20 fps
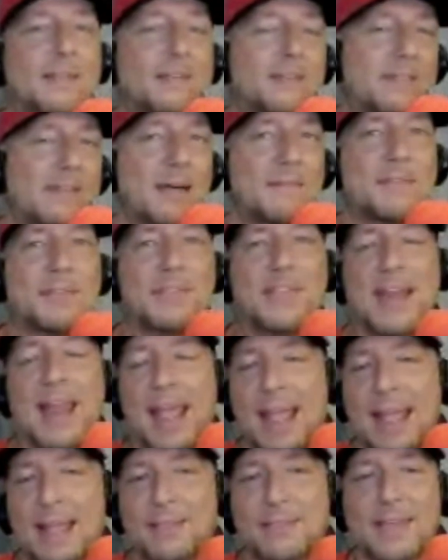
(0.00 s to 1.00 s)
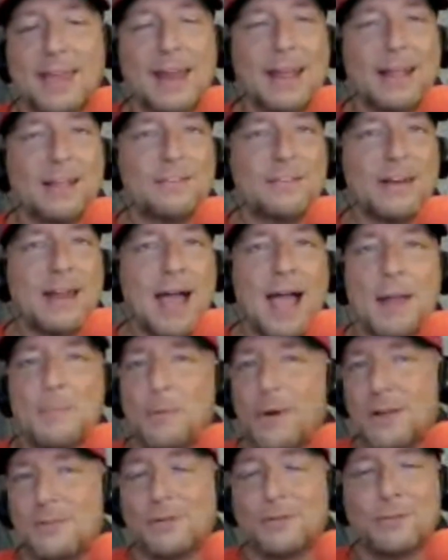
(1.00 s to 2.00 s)
in the seventh and eighth innings in
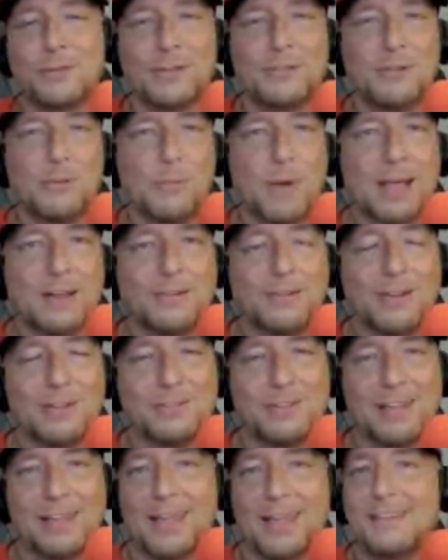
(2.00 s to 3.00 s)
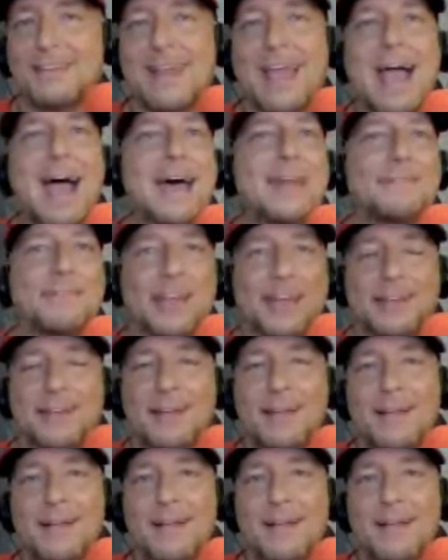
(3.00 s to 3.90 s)
high-pressure situations and get you out of it.